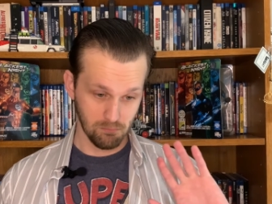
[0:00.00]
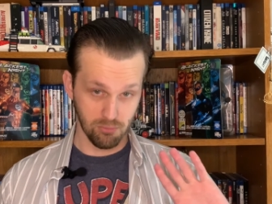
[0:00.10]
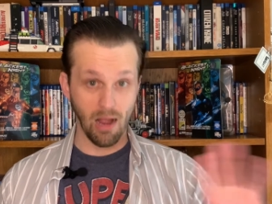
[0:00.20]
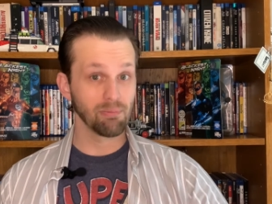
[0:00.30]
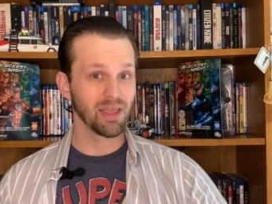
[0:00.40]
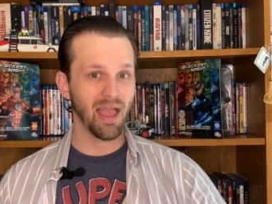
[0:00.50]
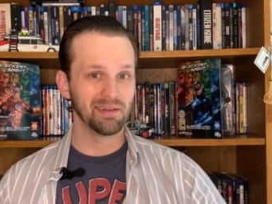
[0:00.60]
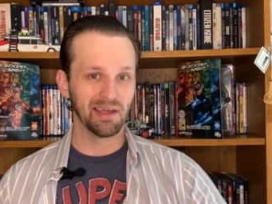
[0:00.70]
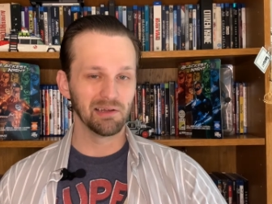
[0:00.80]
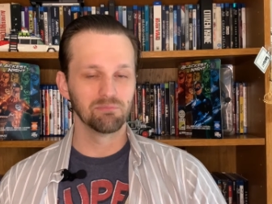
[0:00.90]

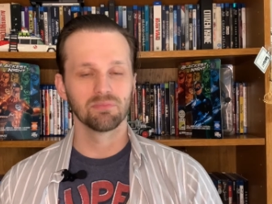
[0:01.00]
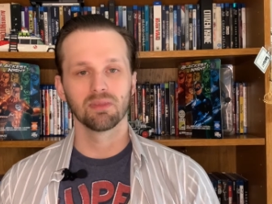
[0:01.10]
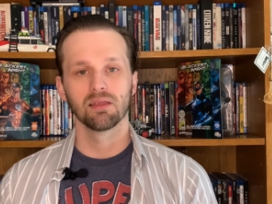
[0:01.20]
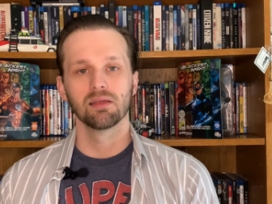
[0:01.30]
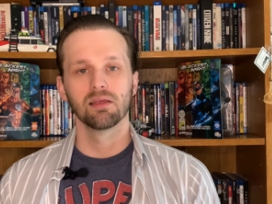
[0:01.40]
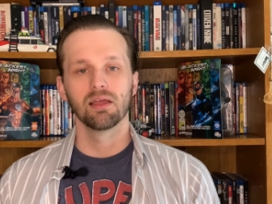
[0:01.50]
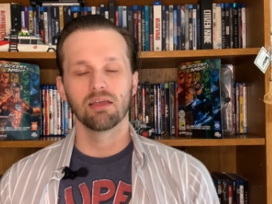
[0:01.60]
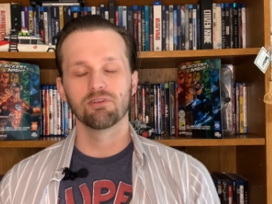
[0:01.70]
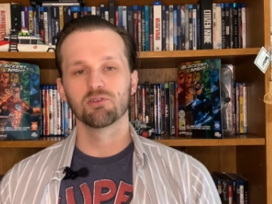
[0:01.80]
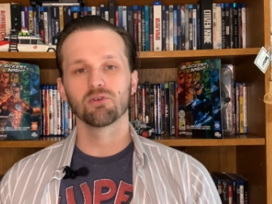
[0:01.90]
Propaganda.
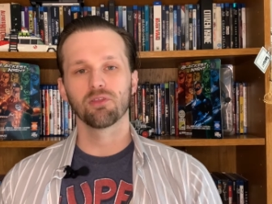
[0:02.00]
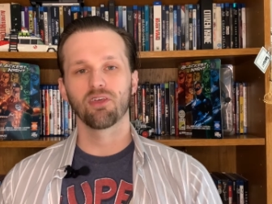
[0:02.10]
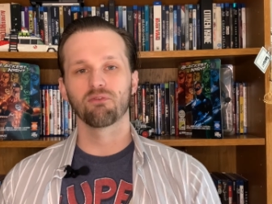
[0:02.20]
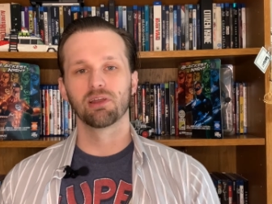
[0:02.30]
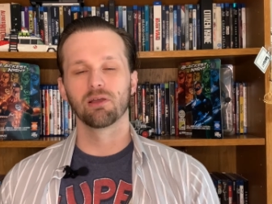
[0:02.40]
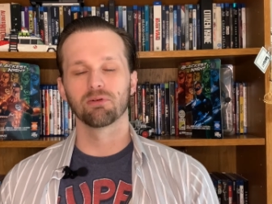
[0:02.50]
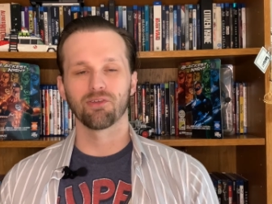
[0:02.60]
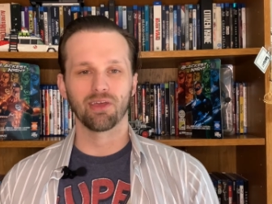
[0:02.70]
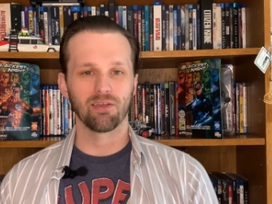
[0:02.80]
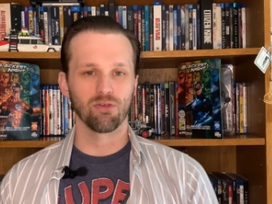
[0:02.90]
If you enjoyed this video,
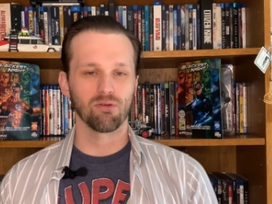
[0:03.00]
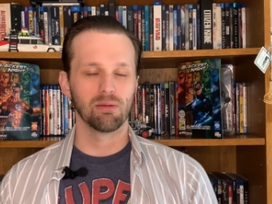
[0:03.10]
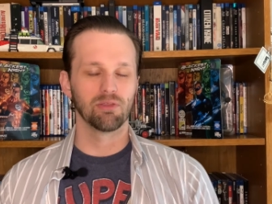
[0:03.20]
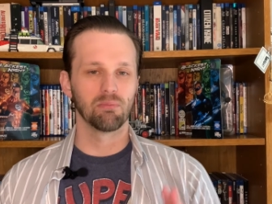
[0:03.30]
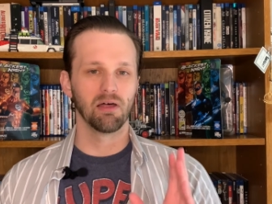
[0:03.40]
please like and subscribe, hit the